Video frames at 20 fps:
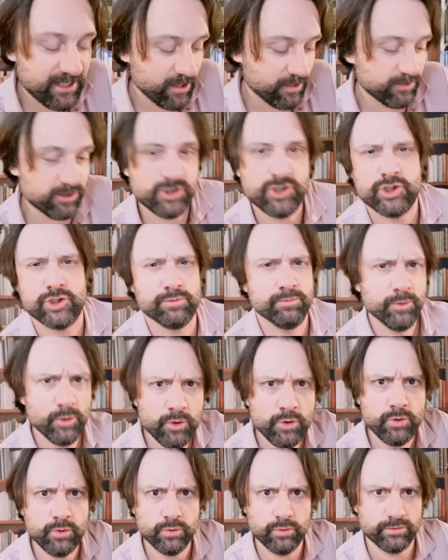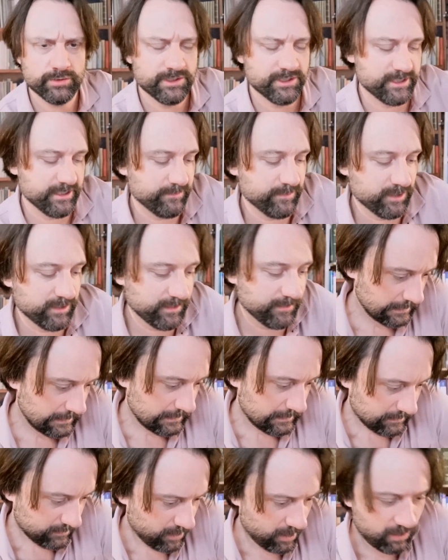The smooth stimulant.
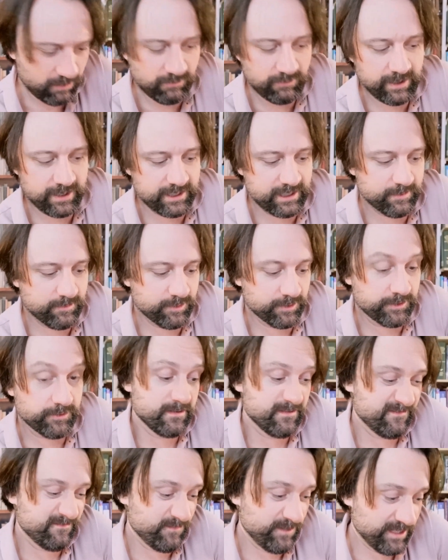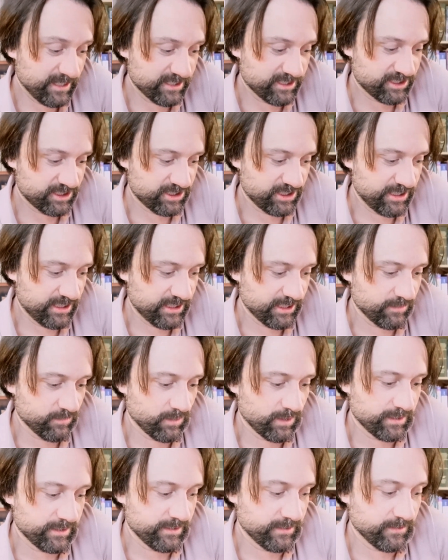All right, number 3. We got a sneaky
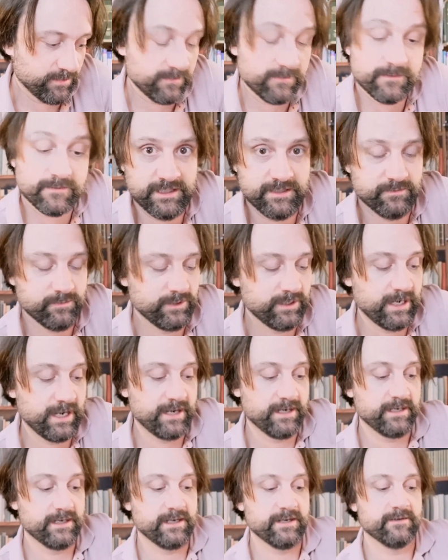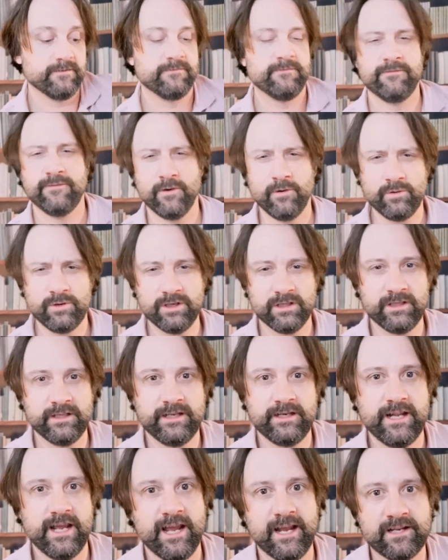one here. We got
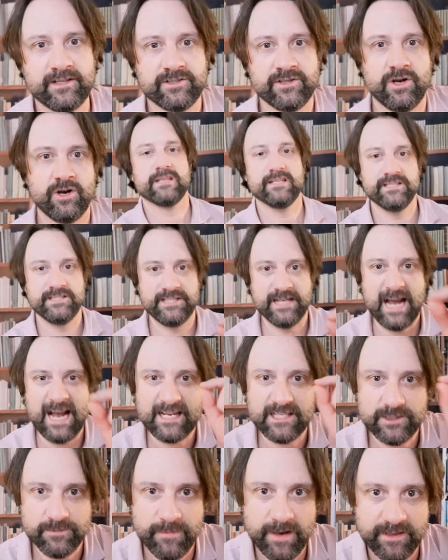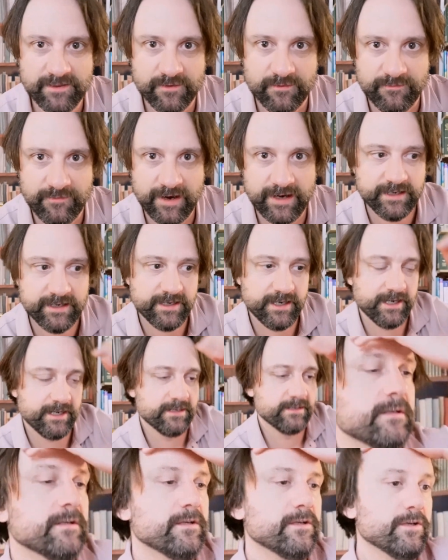focalin XR, dexmethylphenidate.
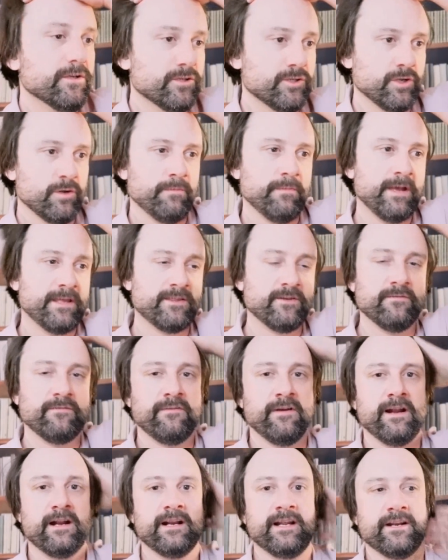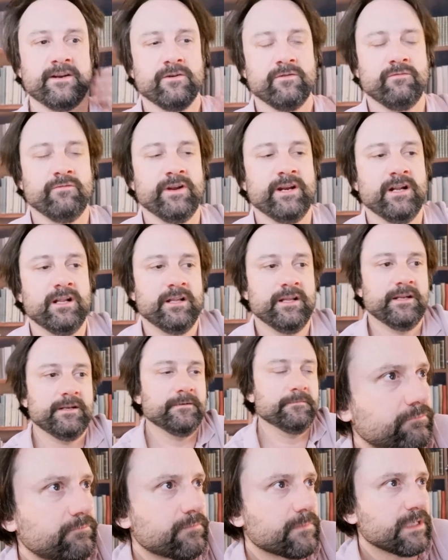So methylphenidate or
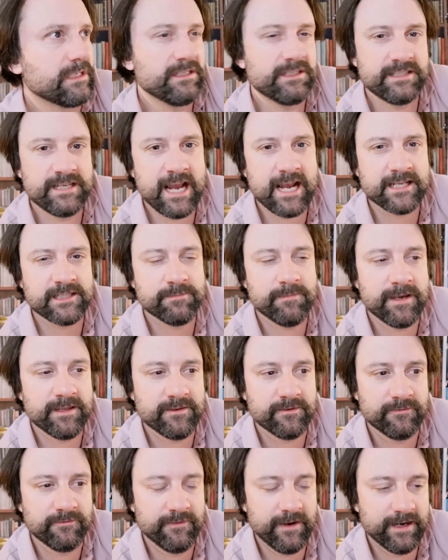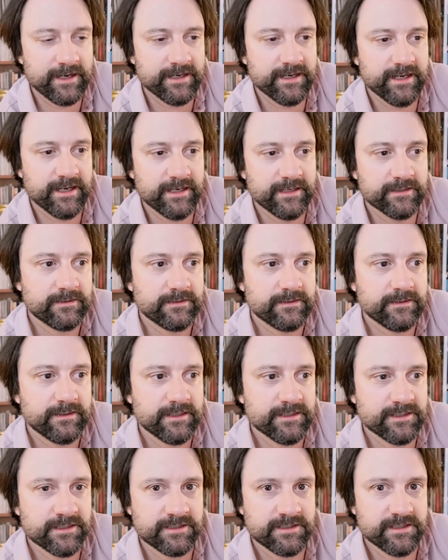ritalin, dexmethylphenidate,
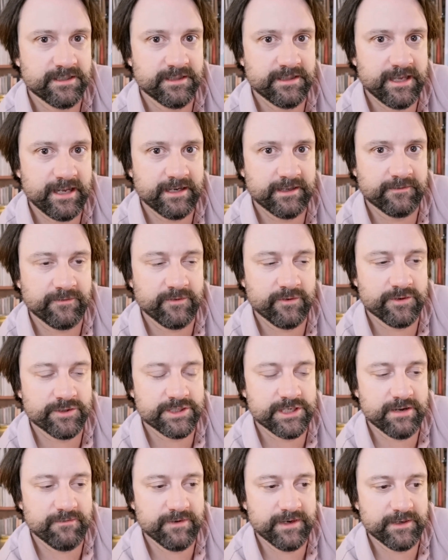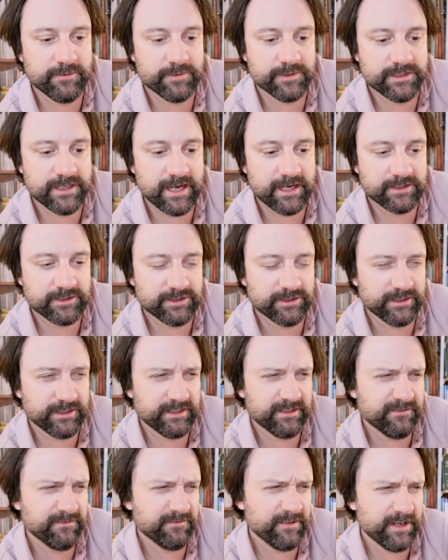is a synthetic version of it. It was
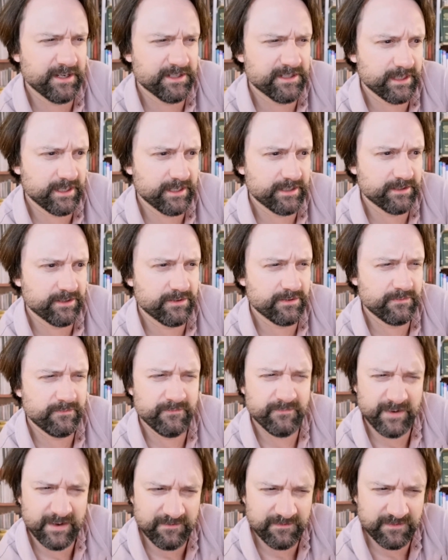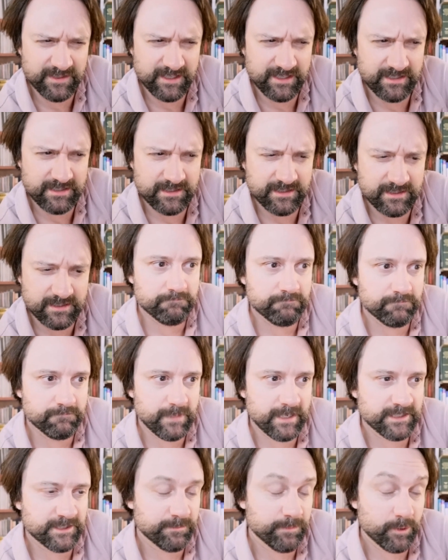actually invented in the 50s.
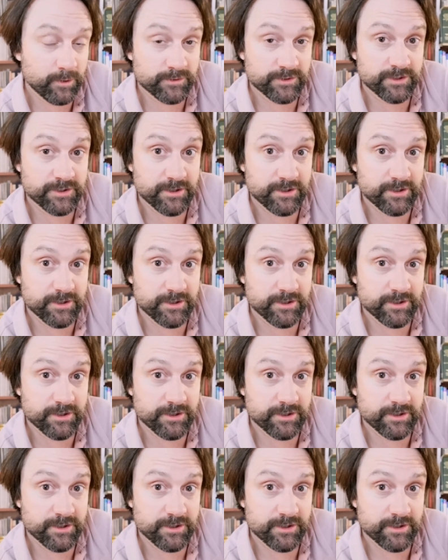As opposed to the